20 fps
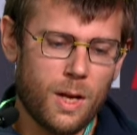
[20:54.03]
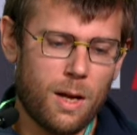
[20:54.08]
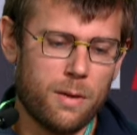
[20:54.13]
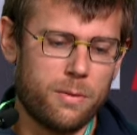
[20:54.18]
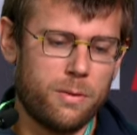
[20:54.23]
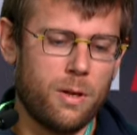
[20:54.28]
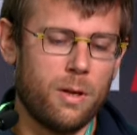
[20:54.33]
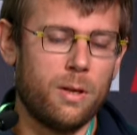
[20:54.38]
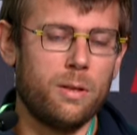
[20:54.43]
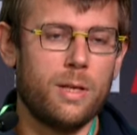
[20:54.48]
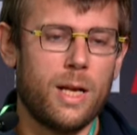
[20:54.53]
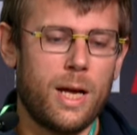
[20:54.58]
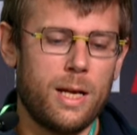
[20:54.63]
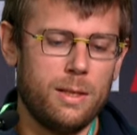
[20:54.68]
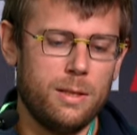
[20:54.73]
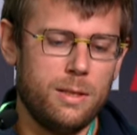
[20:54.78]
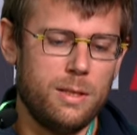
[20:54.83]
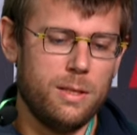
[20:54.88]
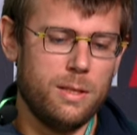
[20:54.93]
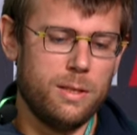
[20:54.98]
After
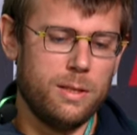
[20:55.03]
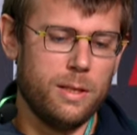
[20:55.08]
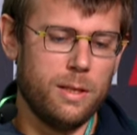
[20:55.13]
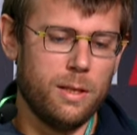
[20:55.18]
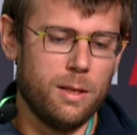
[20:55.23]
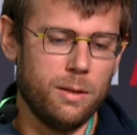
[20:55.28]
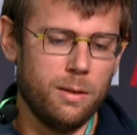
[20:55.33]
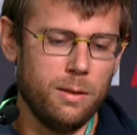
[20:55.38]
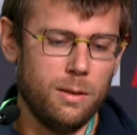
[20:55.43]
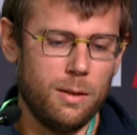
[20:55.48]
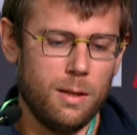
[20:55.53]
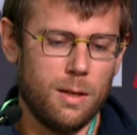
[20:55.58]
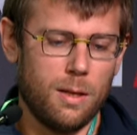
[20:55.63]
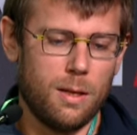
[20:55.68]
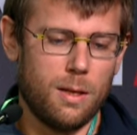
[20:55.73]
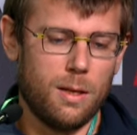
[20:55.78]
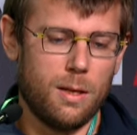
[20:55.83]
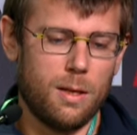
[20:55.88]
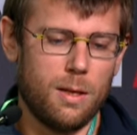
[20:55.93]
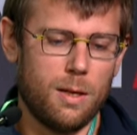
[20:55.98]
90 seconds,
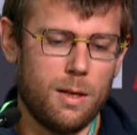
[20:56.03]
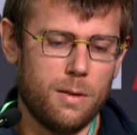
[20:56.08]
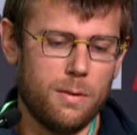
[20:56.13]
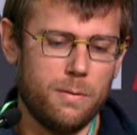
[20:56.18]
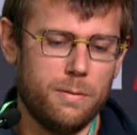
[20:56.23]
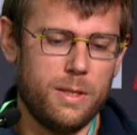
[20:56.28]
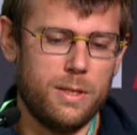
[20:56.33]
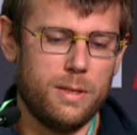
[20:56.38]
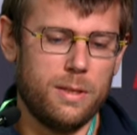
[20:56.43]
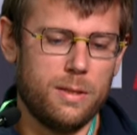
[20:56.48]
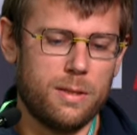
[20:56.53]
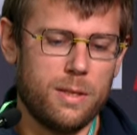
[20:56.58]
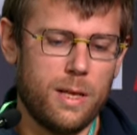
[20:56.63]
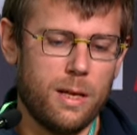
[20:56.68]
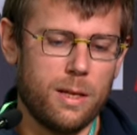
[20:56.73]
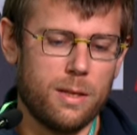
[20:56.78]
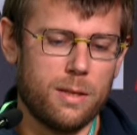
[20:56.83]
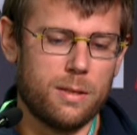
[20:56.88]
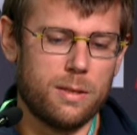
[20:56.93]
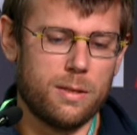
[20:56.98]

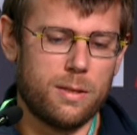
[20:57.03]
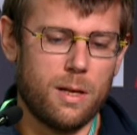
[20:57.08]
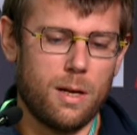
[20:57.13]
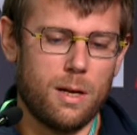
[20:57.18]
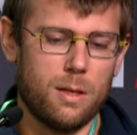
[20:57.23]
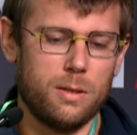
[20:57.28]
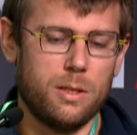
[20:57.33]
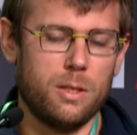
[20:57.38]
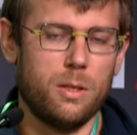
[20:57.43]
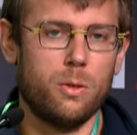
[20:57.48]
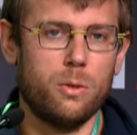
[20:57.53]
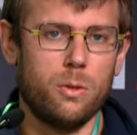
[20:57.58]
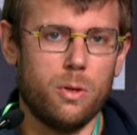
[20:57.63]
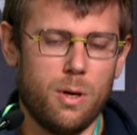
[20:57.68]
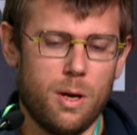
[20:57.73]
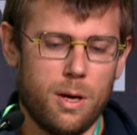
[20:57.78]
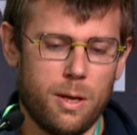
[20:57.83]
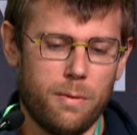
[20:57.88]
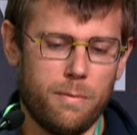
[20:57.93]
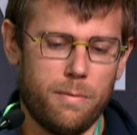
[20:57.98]
VCSEC starts the
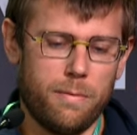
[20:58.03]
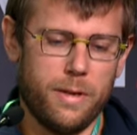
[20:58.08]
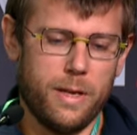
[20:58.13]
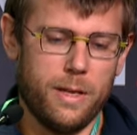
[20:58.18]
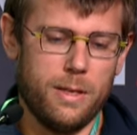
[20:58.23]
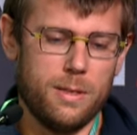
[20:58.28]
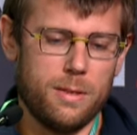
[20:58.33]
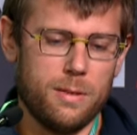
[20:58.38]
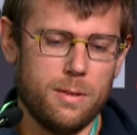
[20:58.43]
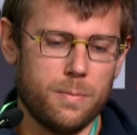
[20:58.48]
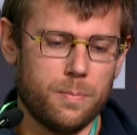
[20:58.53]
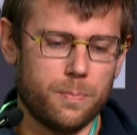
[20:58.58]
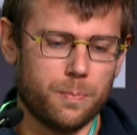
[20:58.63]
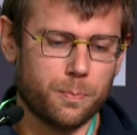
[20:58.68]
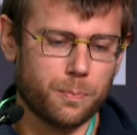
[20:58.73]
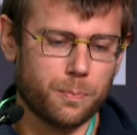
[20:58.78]
auto-learn phase.